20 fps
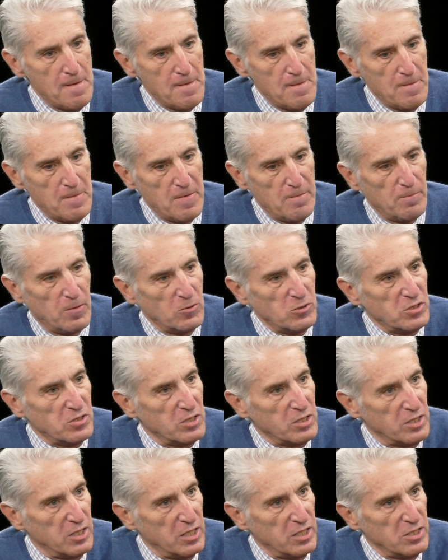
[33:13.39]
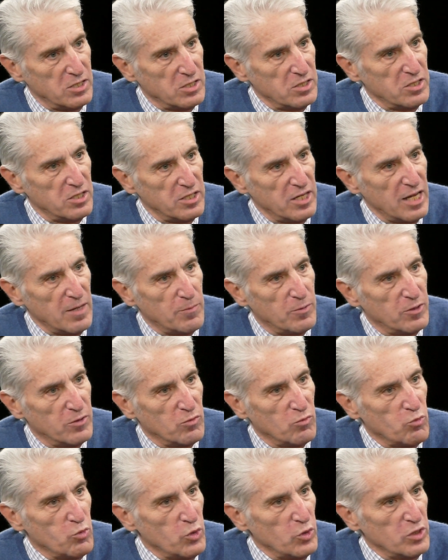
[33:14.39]
We, most of the kids in the
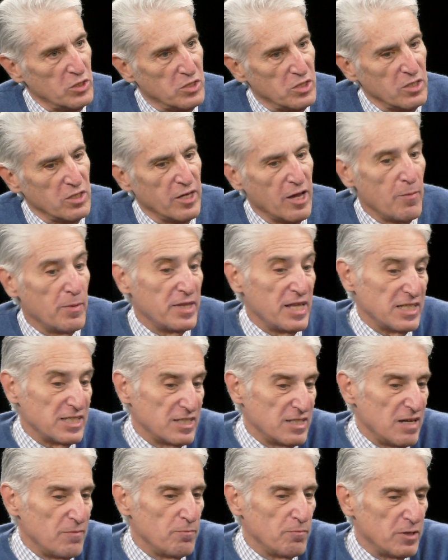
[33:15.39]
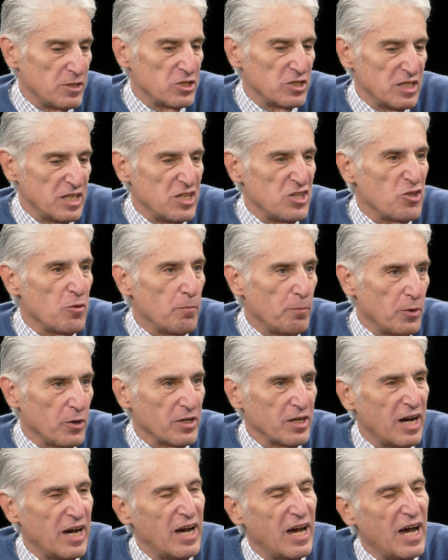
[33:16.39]
neighborhood really didn't care, but that's not much in the
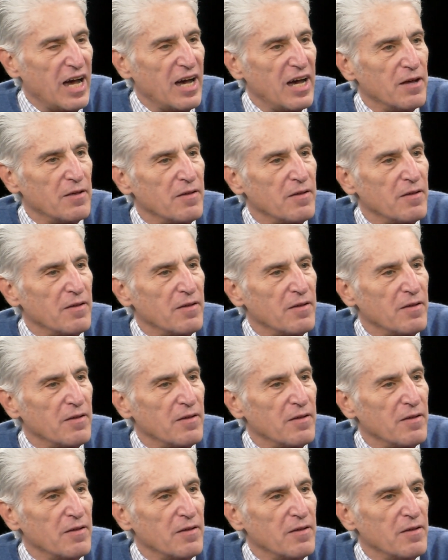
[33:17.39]
book. I, no, it's